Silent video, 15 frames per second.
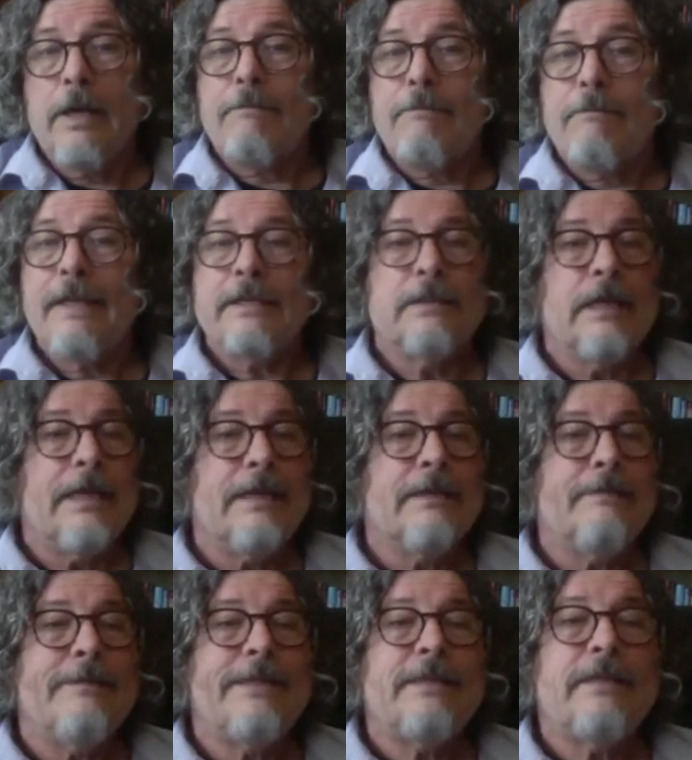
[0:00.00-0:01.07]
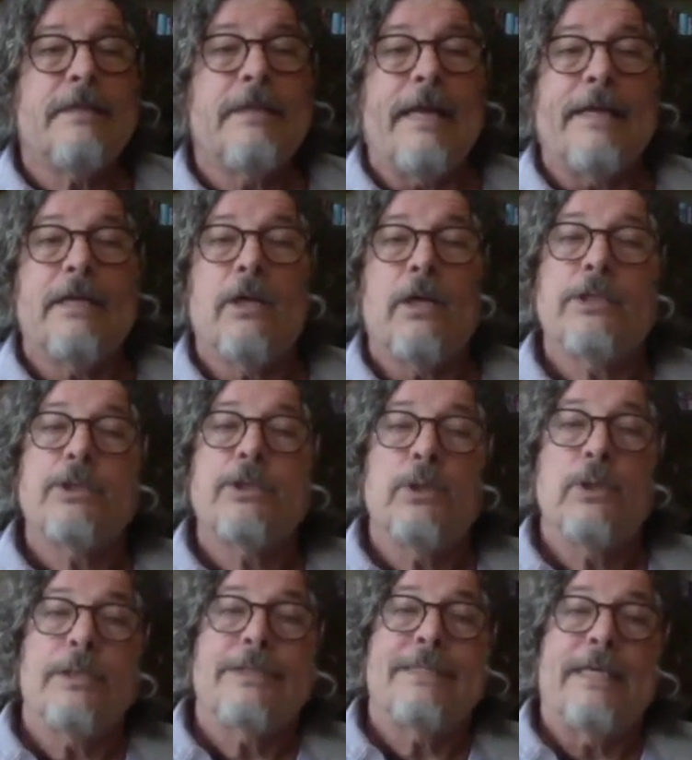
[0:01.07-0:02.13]
but it's not limited to that. It also
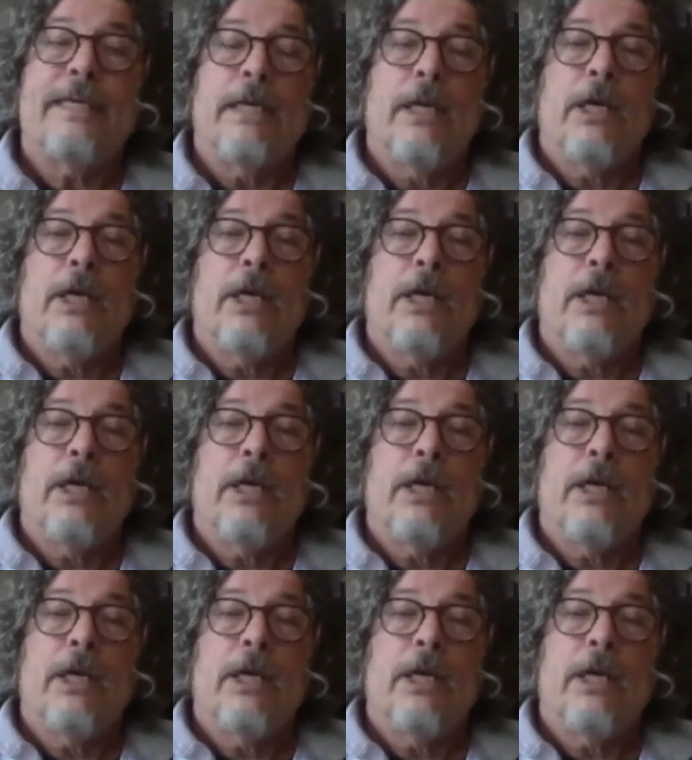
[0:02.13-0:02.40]
looks at